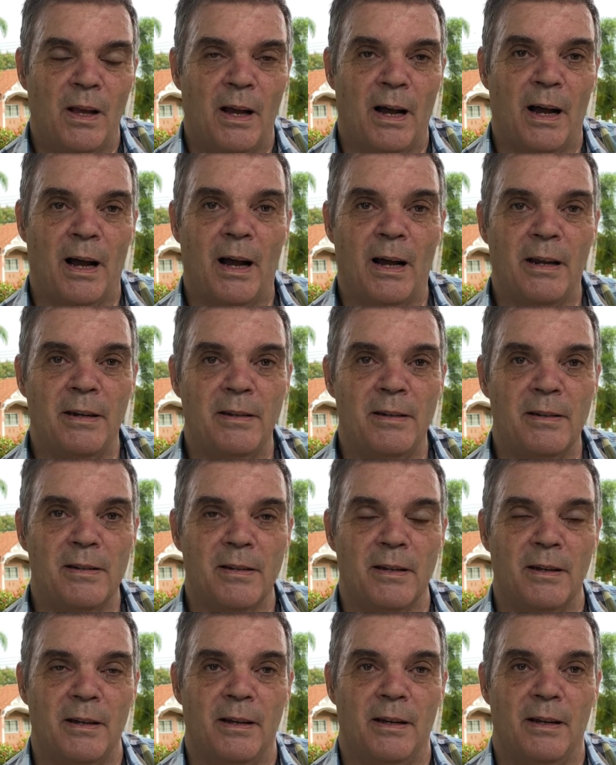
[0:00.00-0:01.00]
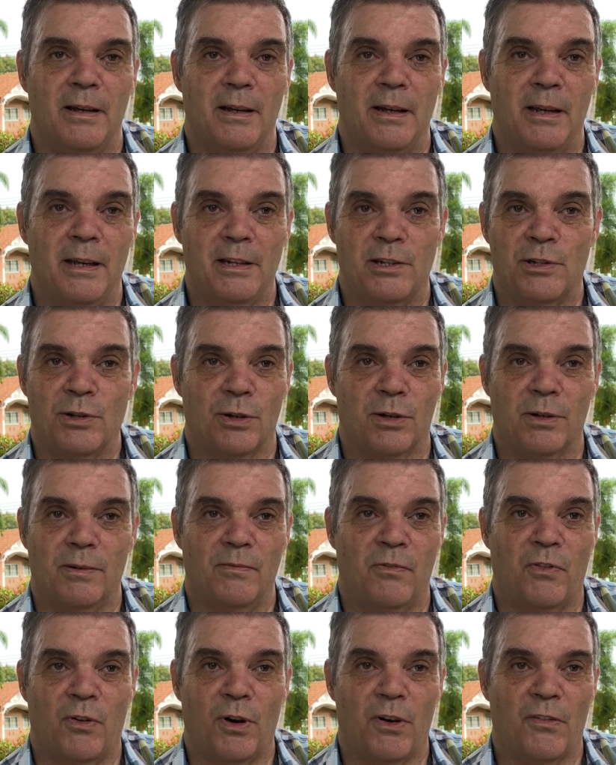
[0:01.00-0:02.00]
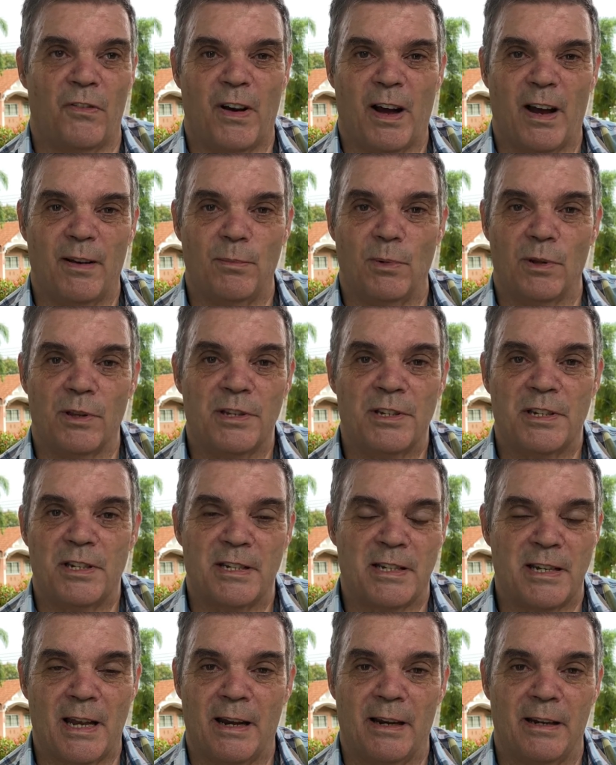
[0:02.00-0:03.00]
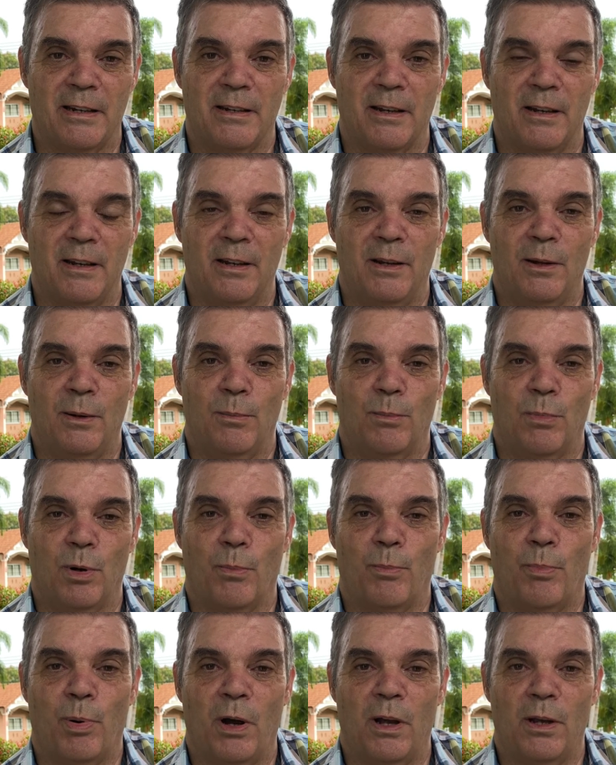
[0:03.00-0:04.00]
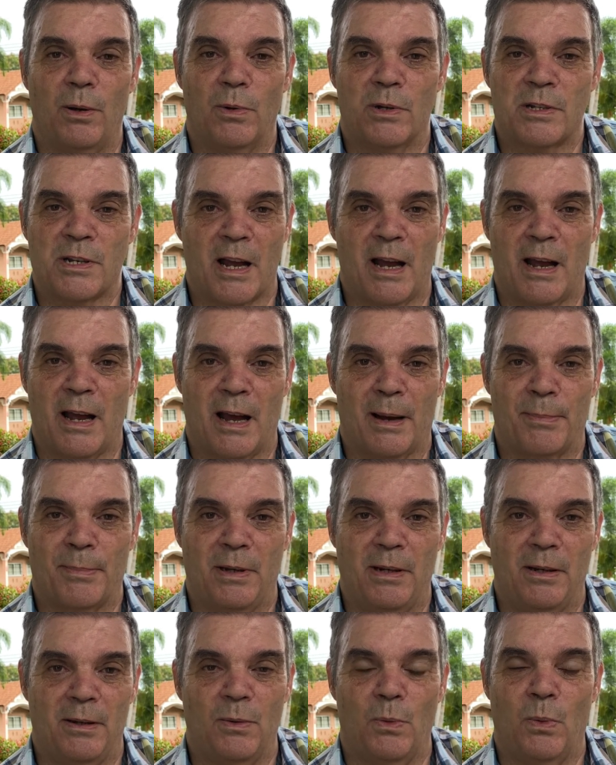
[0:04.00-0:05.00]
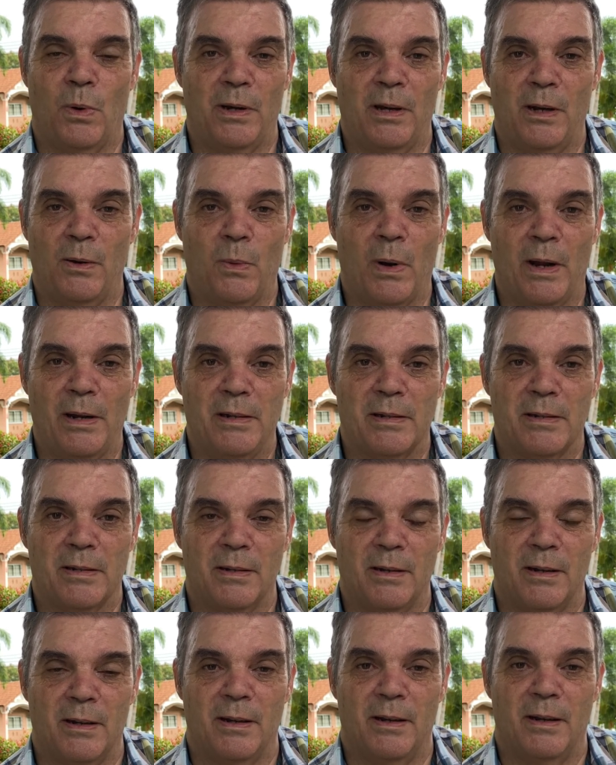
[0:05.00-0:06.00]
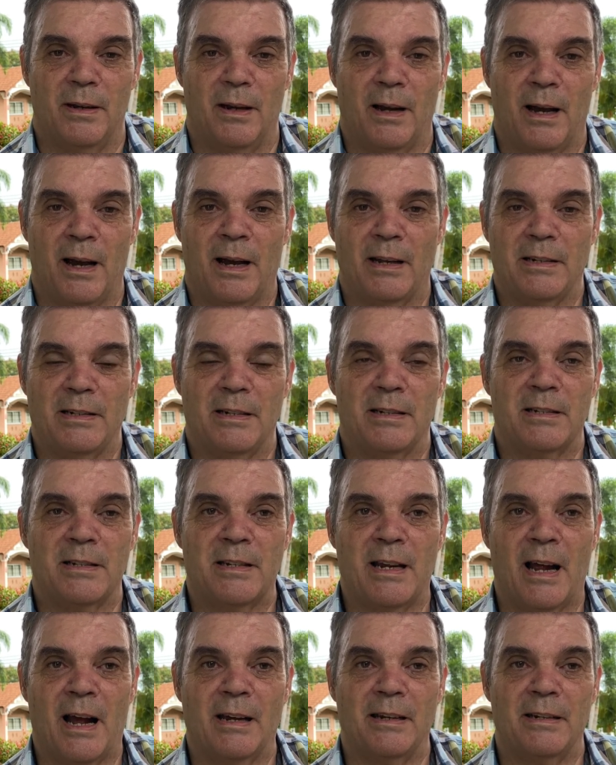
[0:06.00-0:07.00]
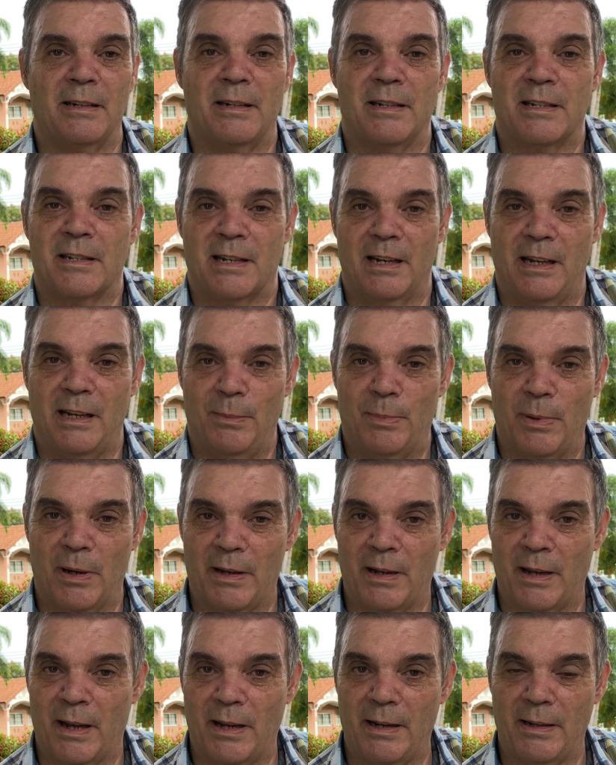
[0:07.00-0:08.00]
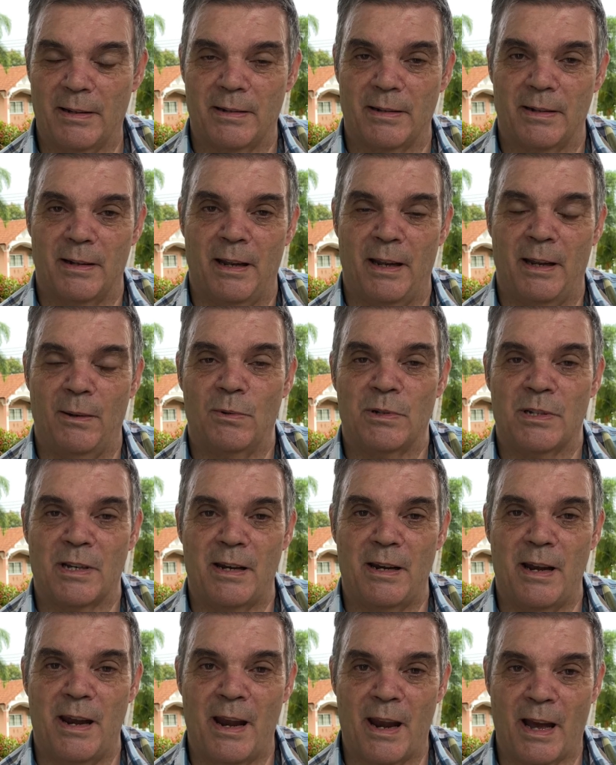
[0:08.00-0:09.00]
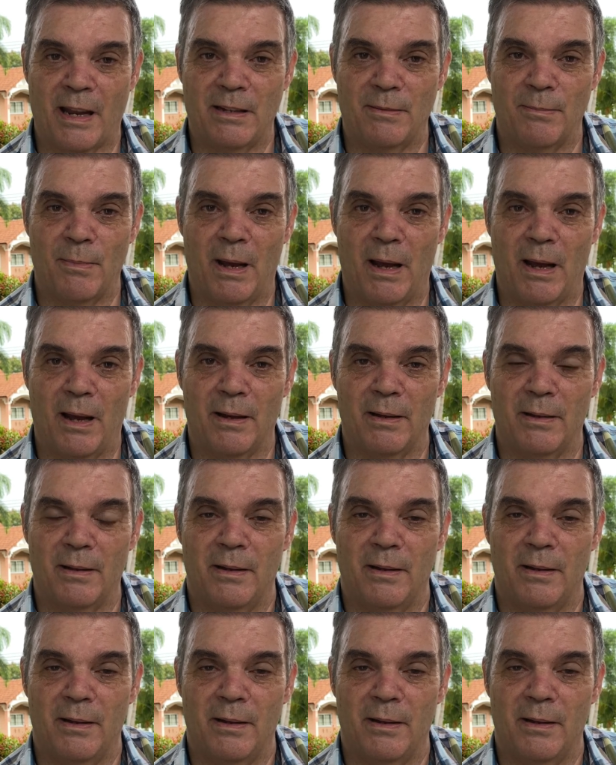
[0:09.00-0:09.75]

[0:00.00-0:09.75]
And it took 4 or 5 months to sell it, but boy was I happy when it went. I started to sleep at night. It was a nightmare.